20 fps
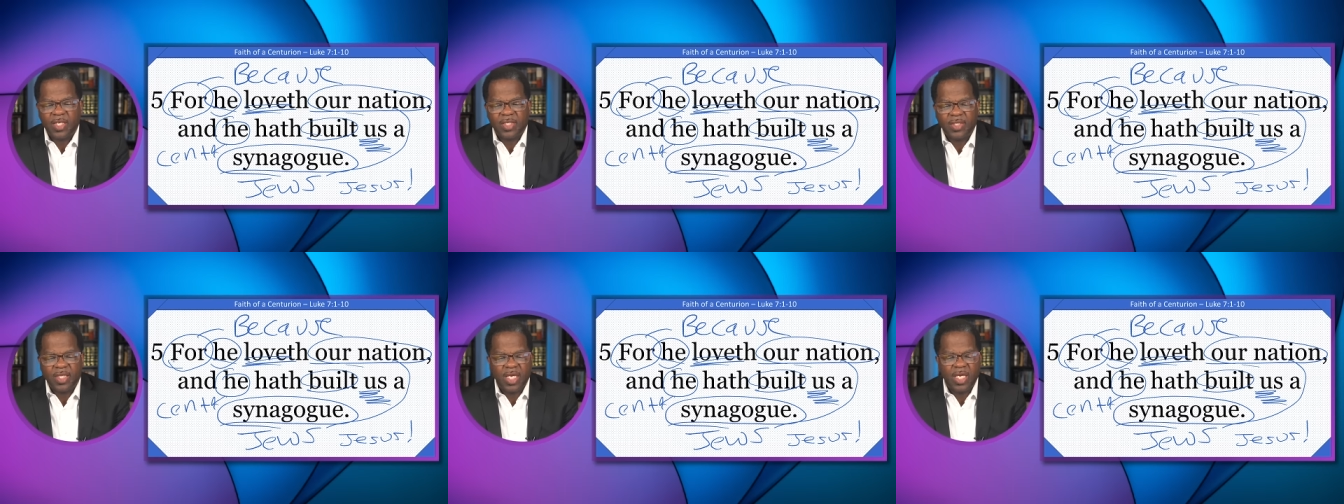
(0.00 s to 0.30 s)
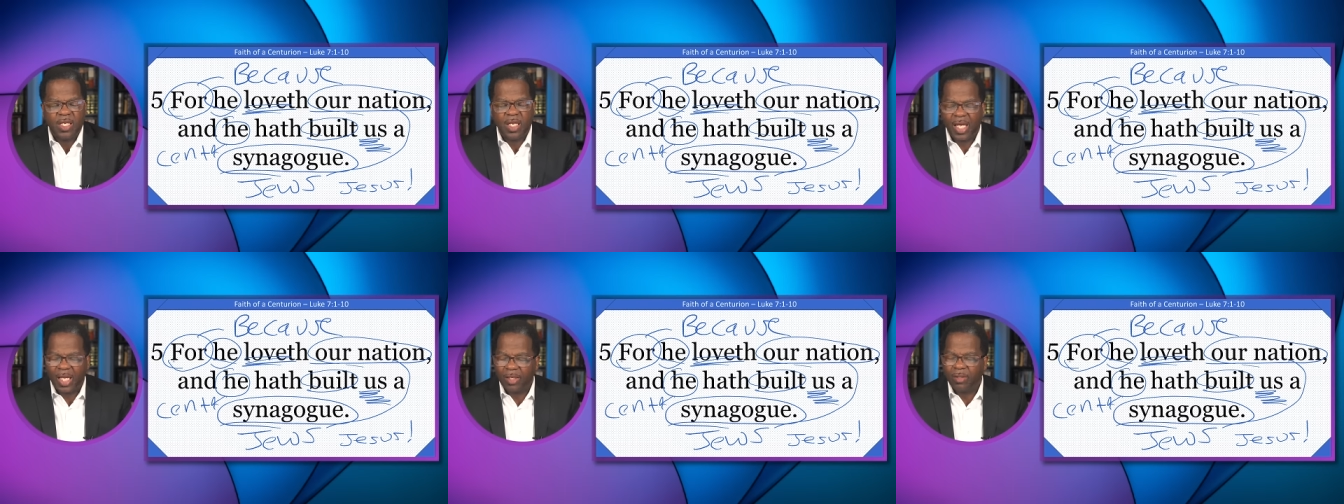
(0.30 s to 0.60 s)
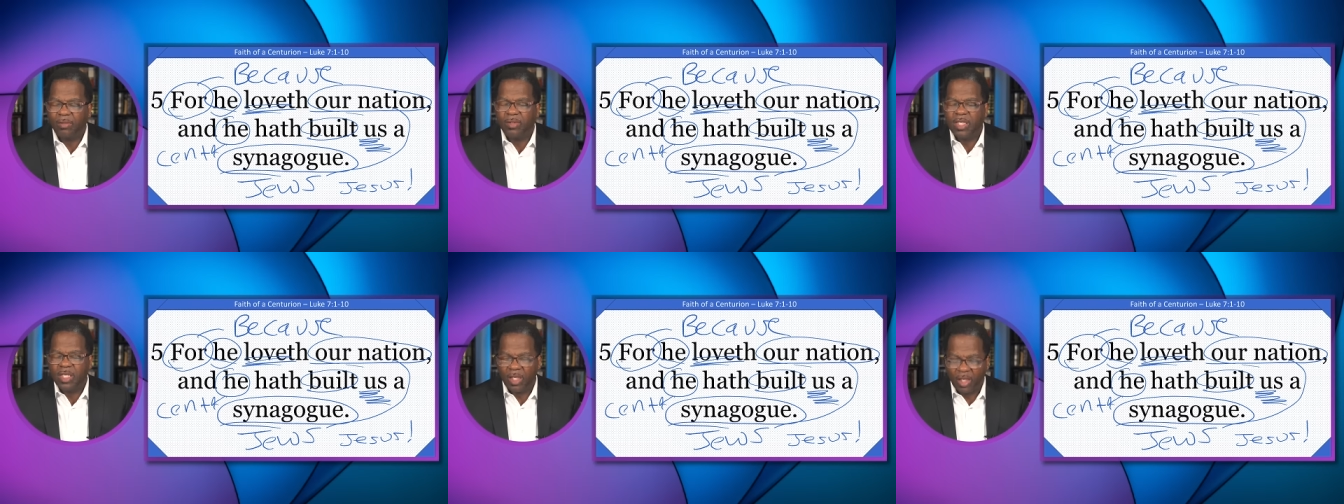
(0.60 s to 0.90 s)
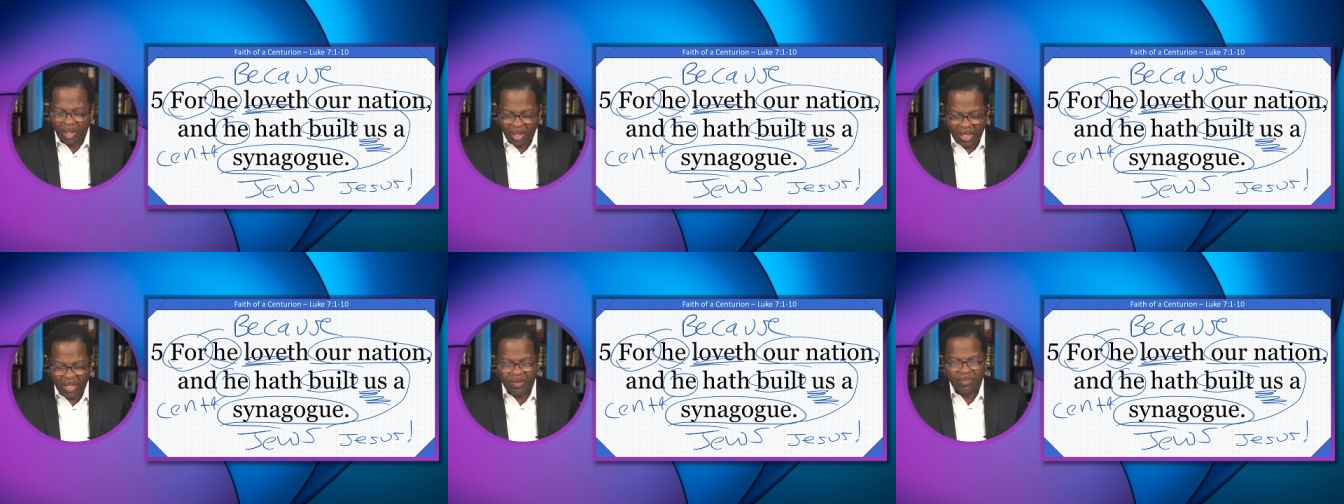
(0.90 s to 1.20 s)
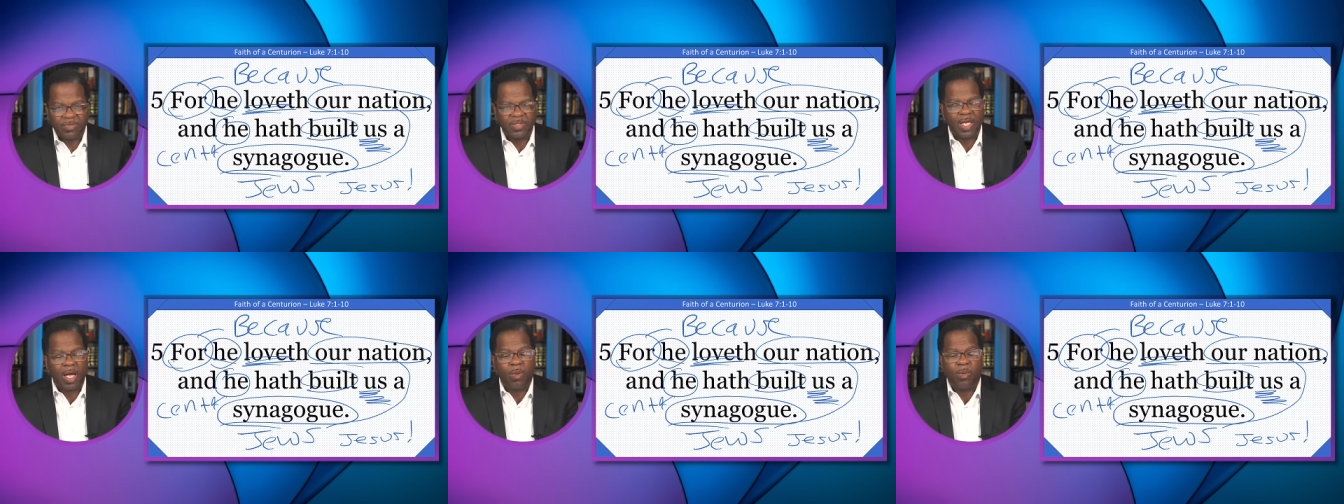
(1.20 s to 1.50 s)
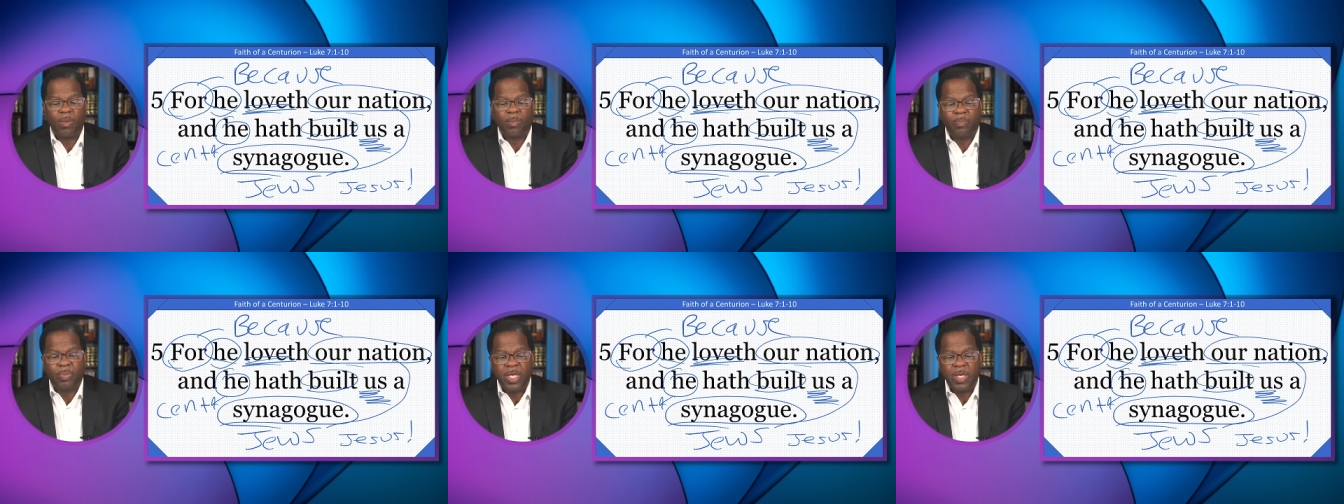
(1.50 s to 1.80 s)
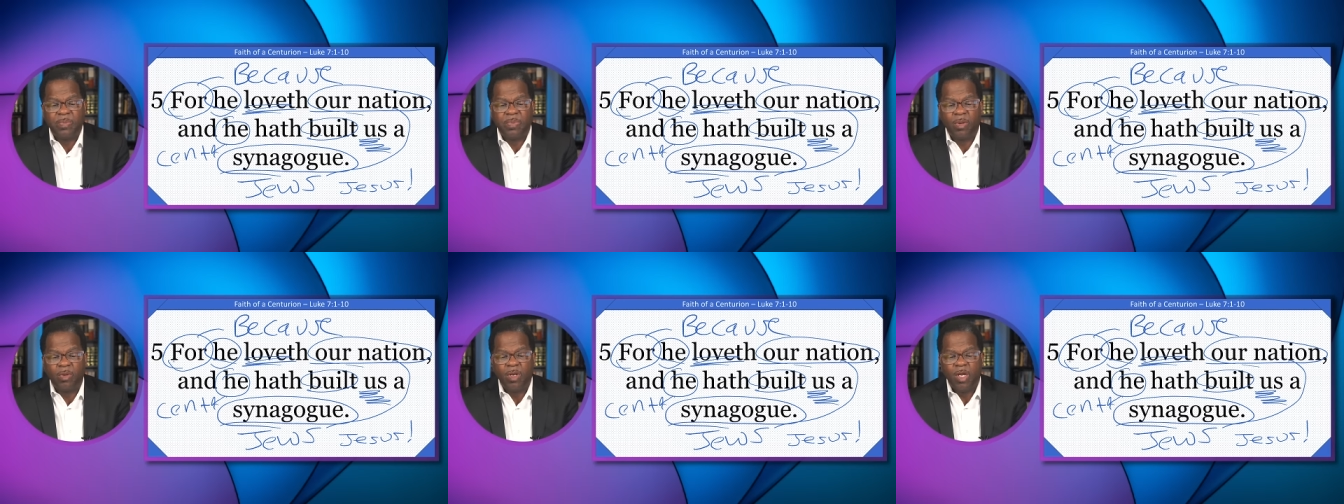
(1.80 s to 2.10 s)
He not only loves our
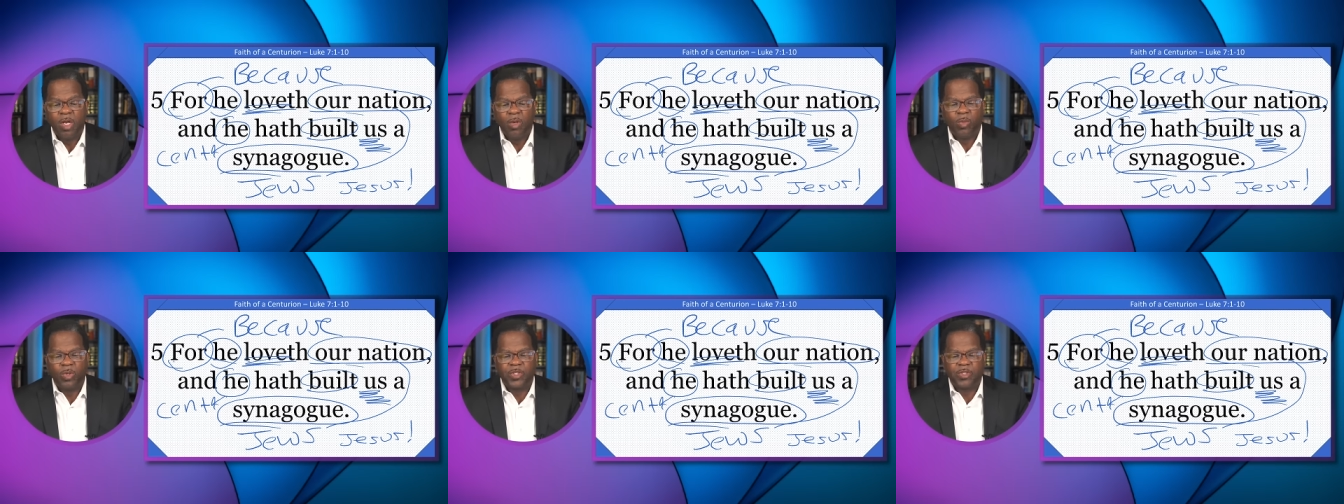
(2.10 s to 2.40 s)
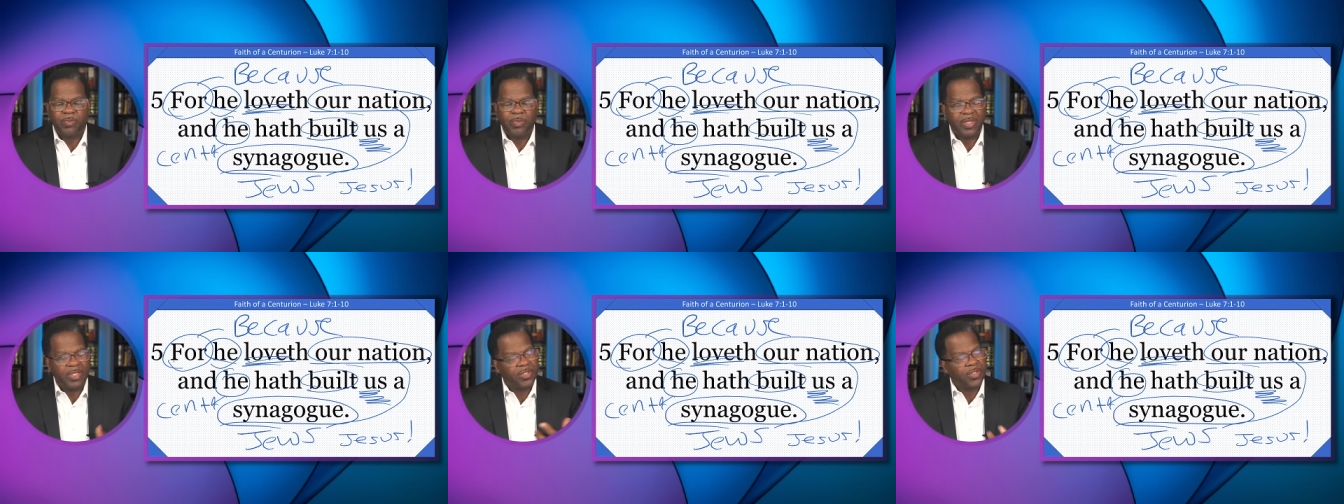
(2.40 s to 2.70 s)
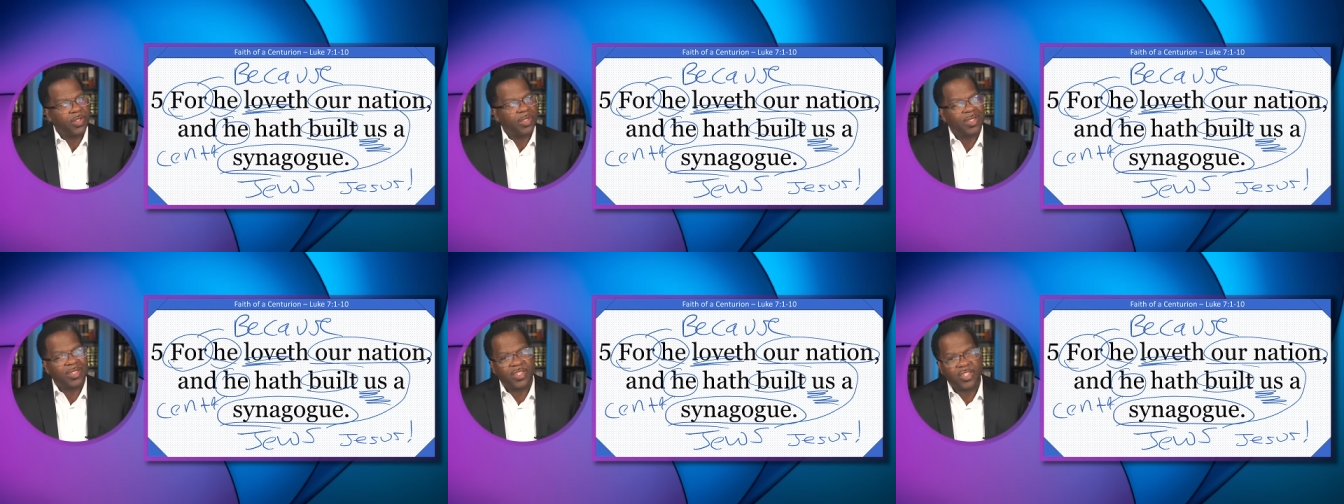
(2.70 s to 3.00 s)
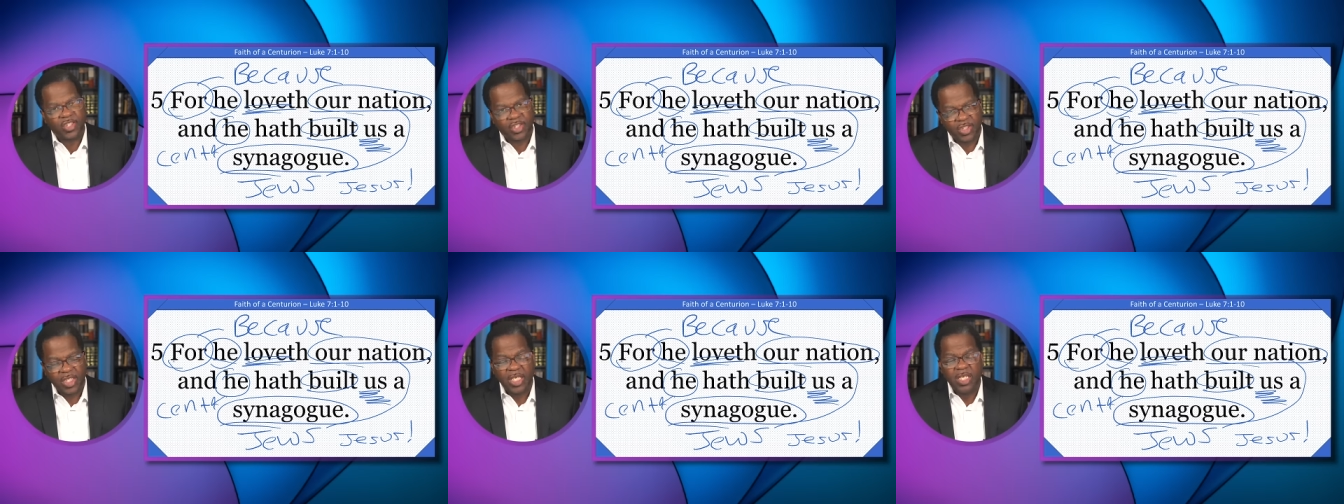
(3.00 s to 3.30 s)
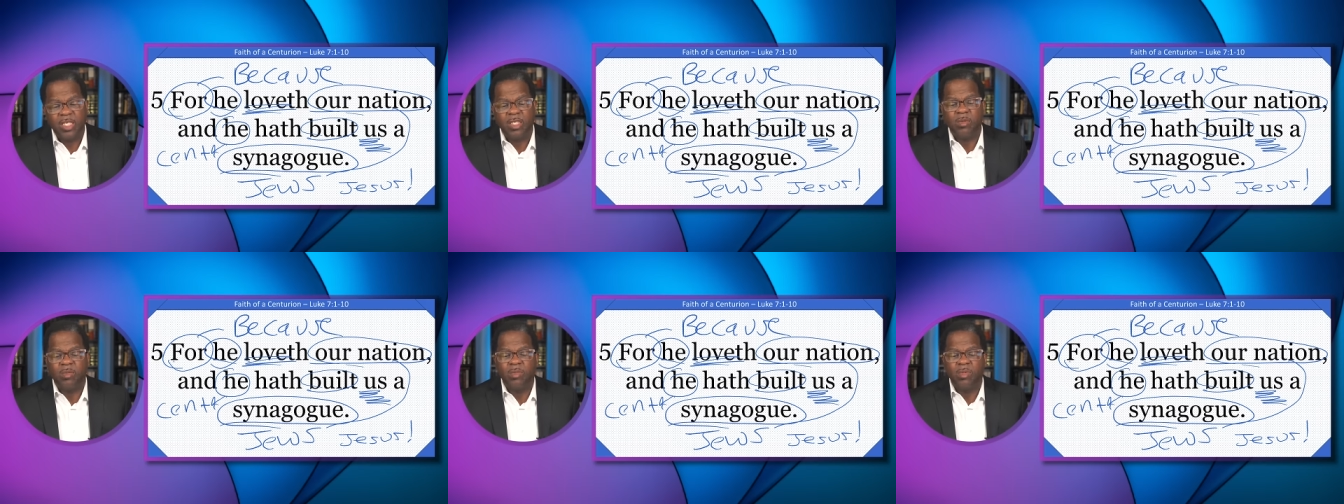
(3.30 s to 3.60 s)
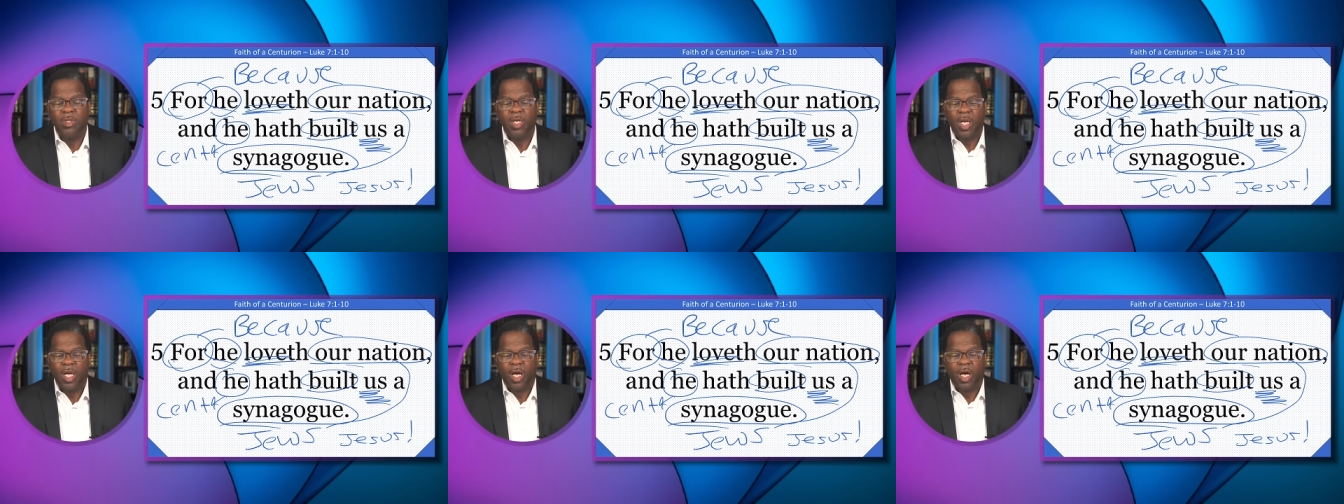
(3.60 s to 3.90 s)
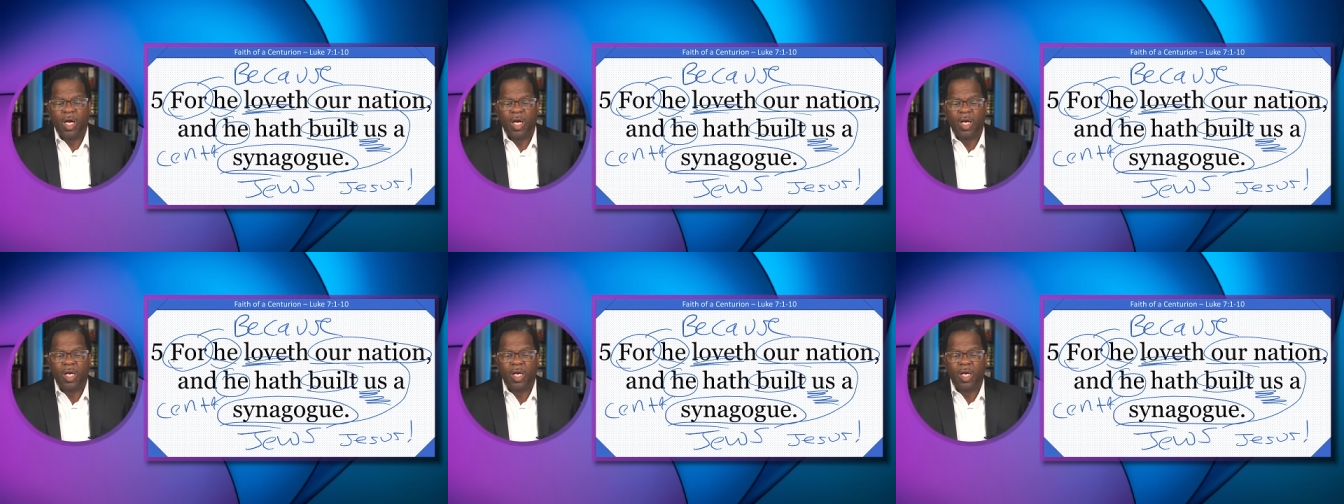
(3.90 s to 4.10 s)
people, which means to esteem,